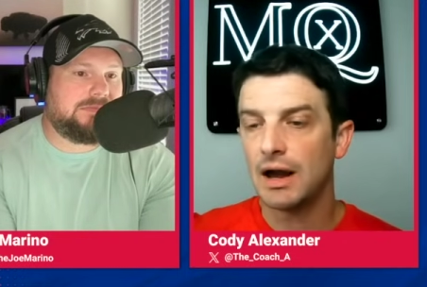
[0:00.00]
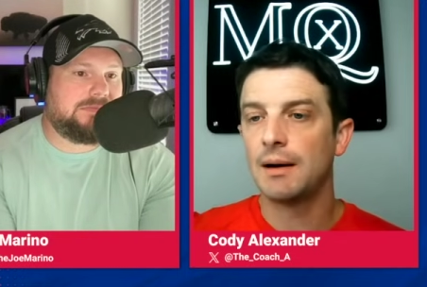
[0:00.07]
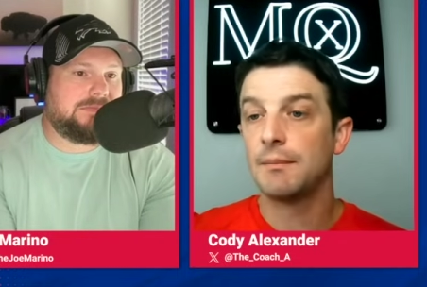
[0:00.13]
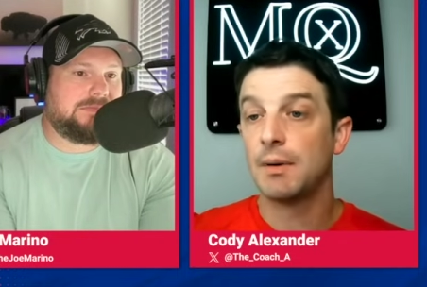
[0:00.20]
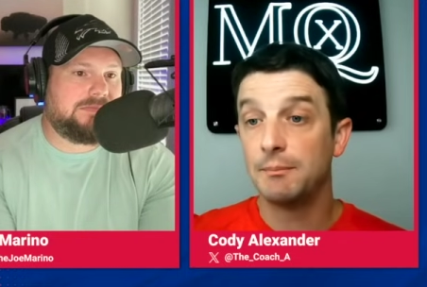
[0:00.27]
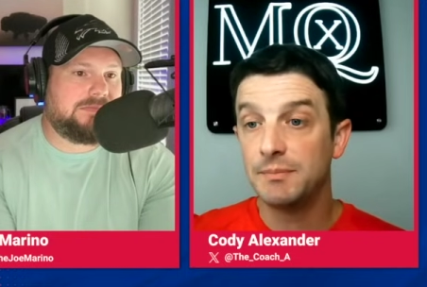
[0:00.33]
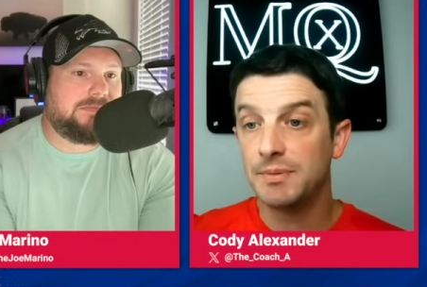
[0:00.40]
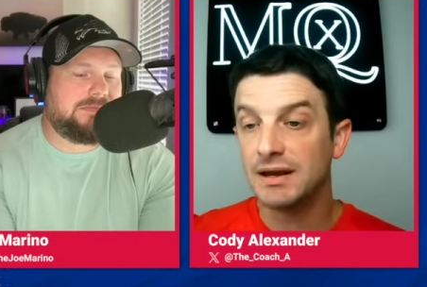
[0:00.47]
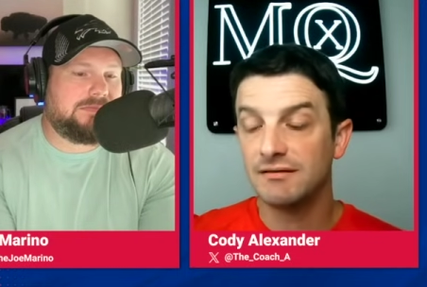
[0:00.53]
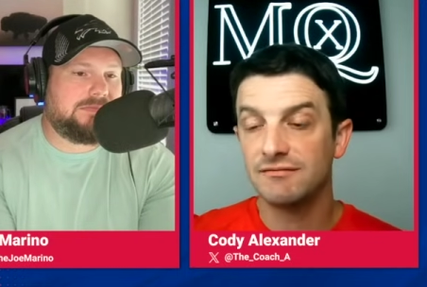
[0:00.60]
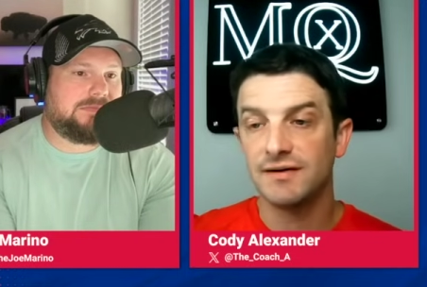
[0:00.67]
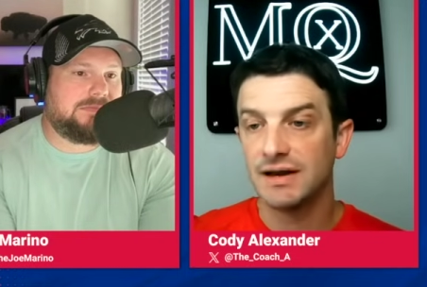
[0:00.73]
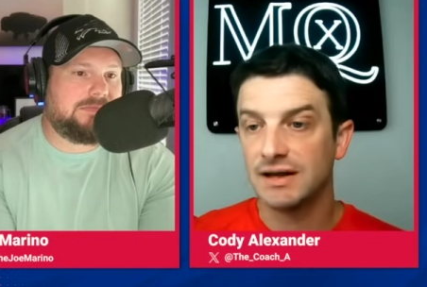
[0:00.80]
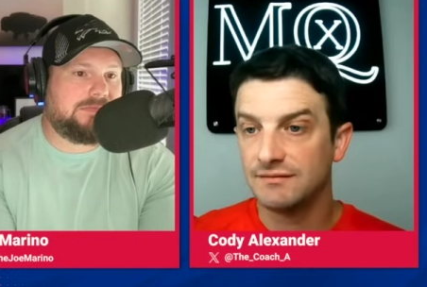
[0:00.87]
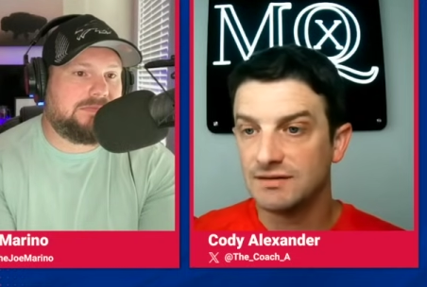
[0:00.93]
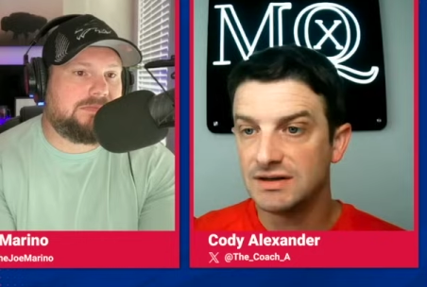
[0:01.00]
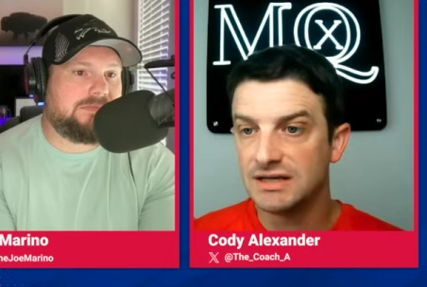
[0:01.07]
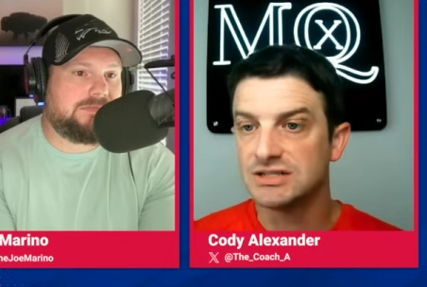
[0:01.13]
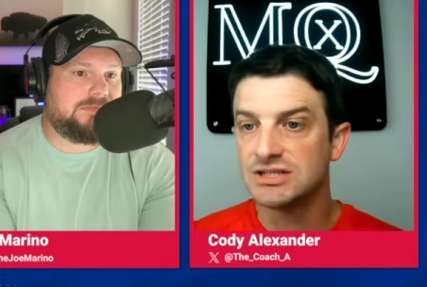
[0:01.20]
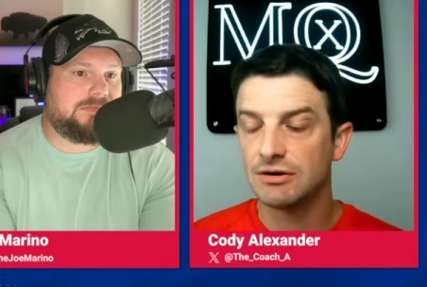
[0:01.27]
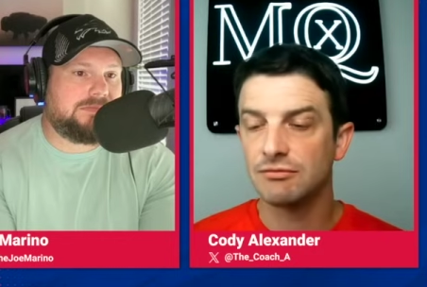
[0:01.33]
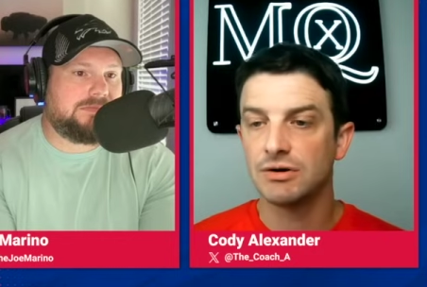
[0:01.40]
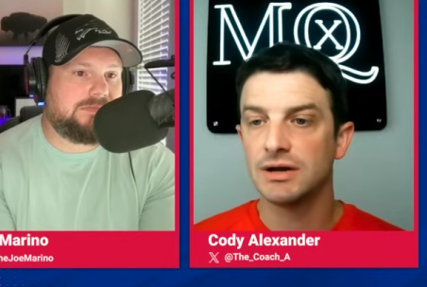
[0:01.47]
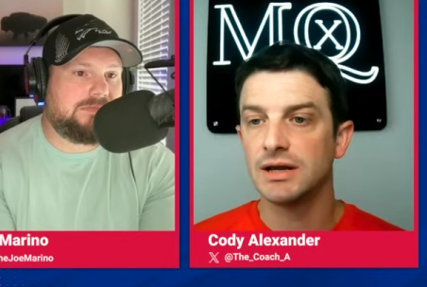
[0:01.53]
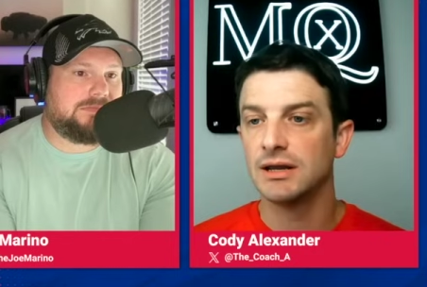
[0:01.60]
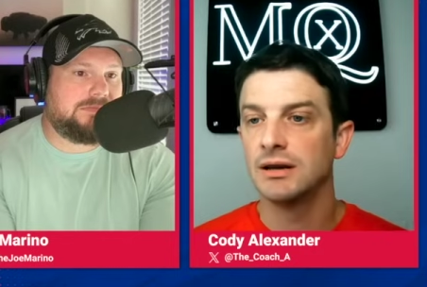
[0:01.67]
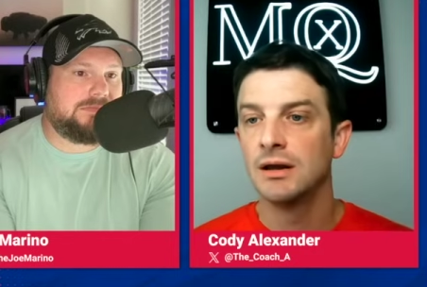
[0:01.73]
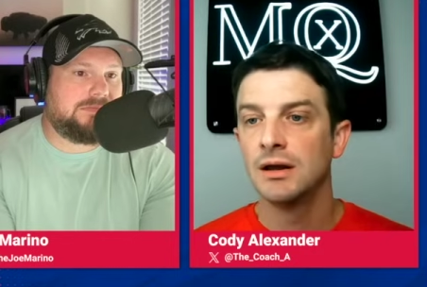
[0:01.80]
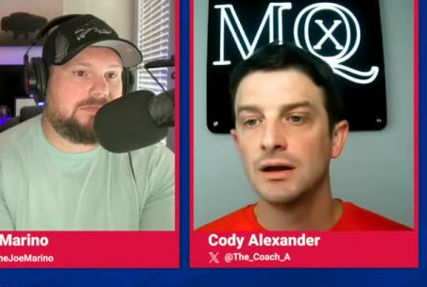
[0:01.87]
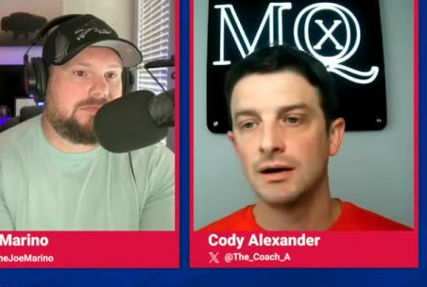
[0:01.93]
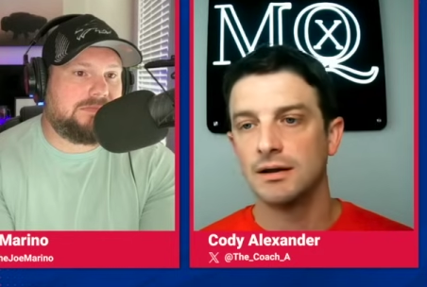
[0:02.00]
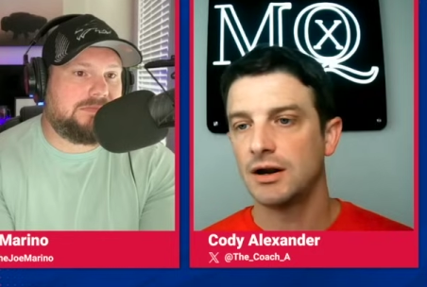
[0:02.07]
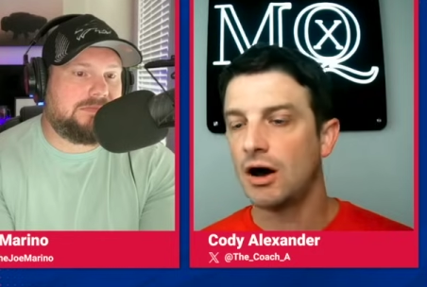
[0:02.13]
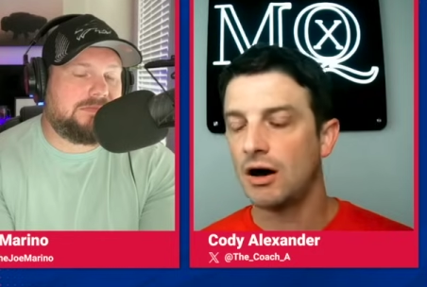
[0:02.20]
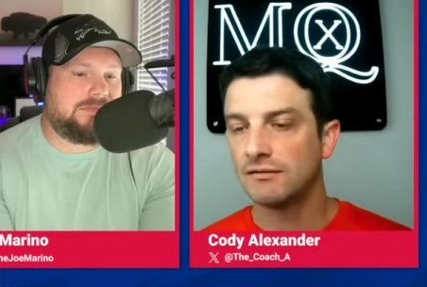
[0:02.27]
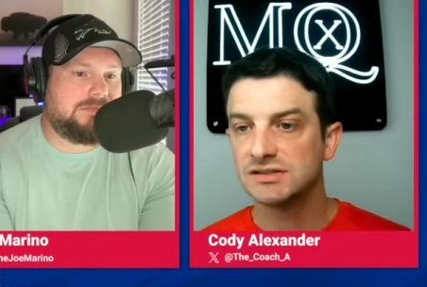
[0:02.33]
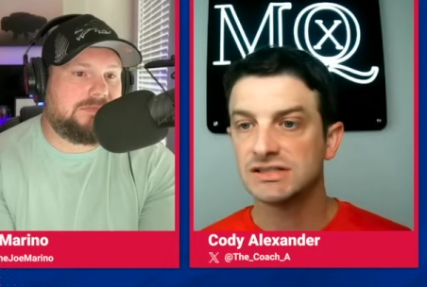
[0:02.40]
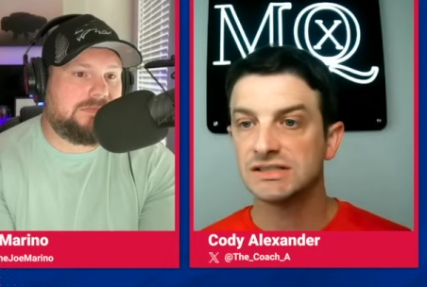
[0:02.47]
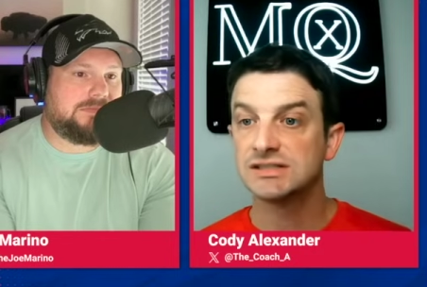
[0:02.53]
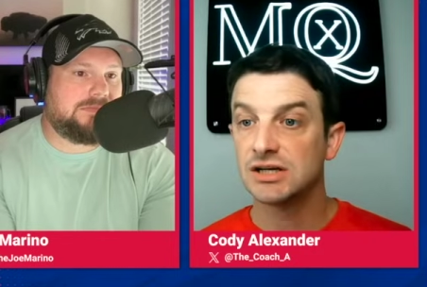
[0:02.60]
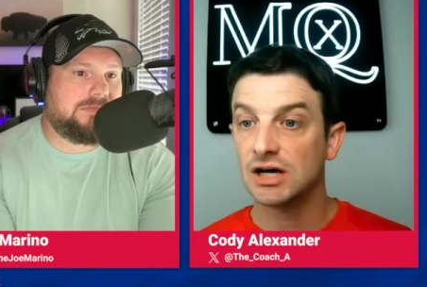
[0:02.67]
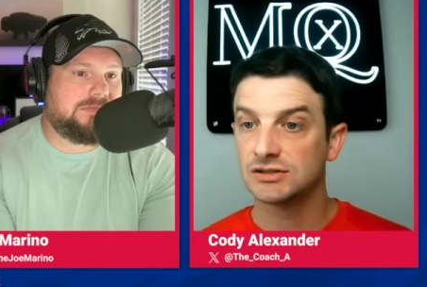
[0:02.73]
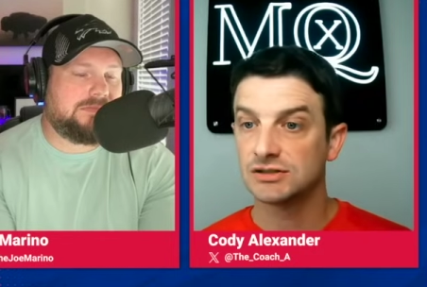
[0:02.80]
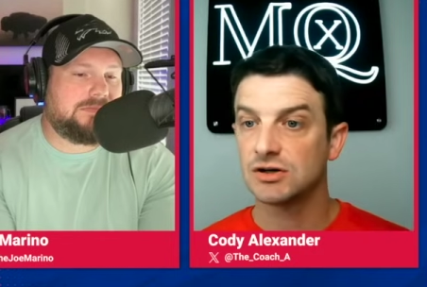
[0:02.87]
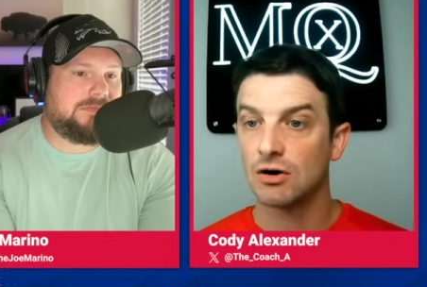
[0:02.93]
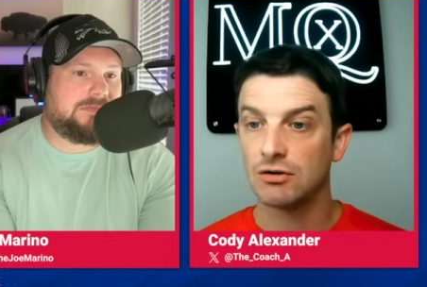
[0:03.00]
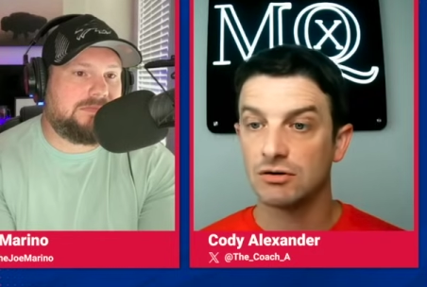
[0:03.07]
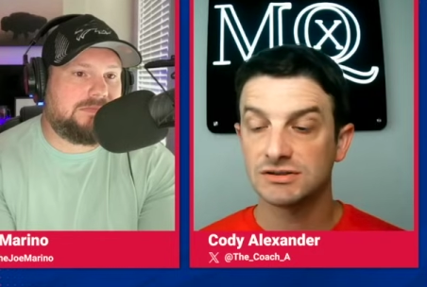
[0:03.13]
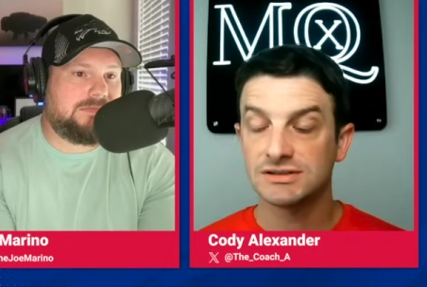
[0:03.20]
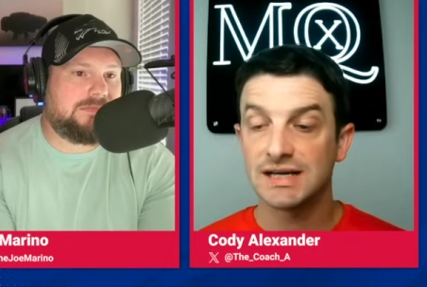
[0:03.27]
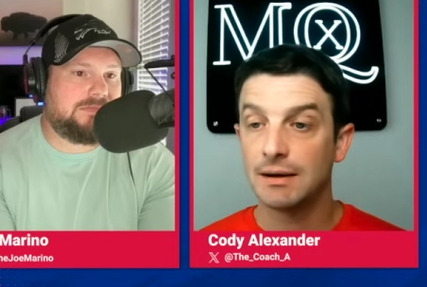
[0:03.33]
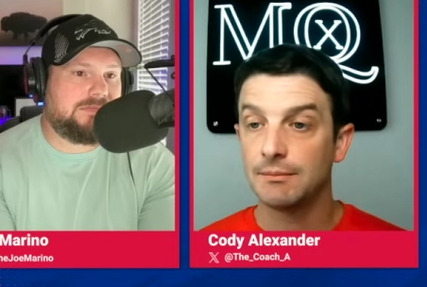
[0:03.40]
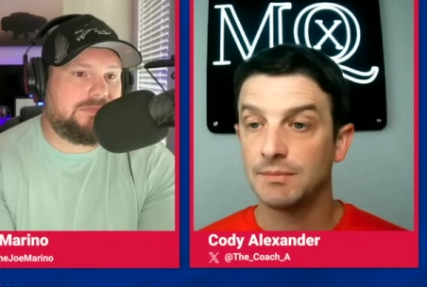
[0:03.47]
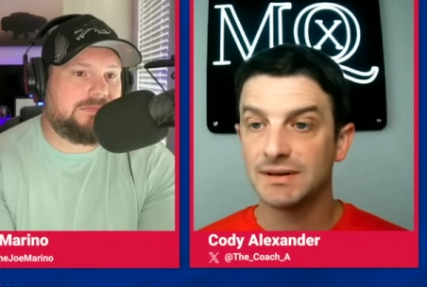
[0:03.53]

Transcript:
Speaker 1: I'm a big fan of DJ Reed and obviously Sauce Gardner's that,